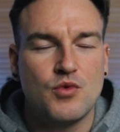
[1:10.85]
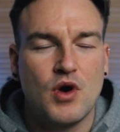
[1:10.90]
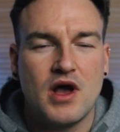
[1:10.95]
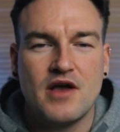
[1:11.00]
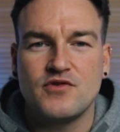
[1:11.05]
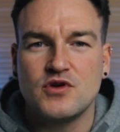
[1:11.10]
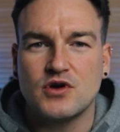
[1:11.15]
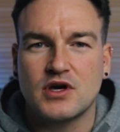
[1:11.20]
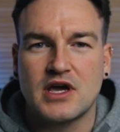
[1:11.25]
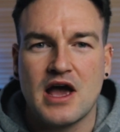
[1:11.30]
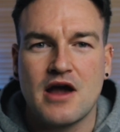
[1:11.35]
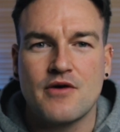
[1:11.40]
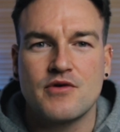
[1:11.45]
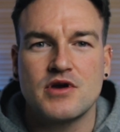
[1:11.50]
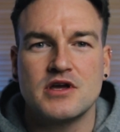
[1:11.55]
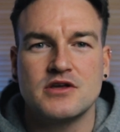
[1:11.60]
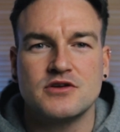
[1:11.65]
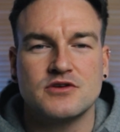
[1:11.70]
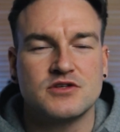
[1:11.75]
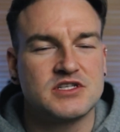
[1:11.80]
whatever you're
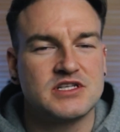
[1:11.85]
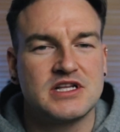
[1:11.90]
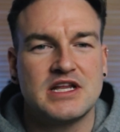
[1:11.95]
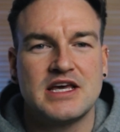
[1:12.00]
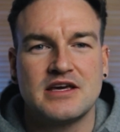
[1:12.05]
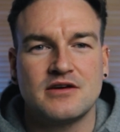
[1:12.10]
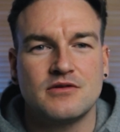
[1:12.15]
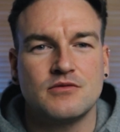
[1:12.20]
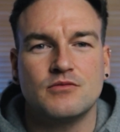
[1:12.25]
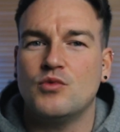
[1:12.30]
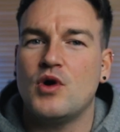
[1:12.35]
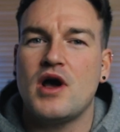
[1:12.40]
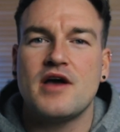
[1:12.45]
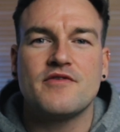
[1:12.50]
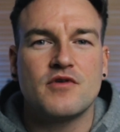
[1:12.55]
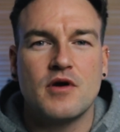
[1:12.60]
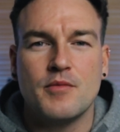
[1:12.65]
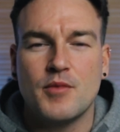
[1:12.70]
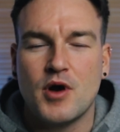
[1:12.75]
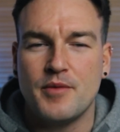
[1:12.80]
carrying, your sling,
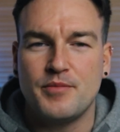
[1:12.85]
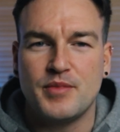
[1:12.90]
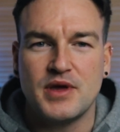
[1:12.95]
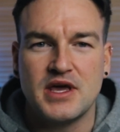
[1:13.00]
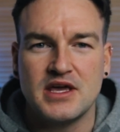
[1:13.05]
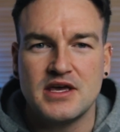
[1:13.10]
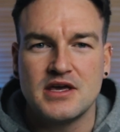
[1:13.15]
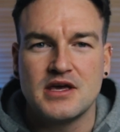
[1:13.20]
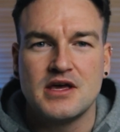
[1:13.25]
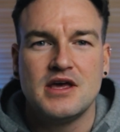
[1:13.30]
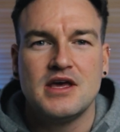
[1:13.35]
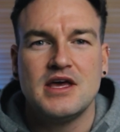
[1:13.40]
whatever it might be,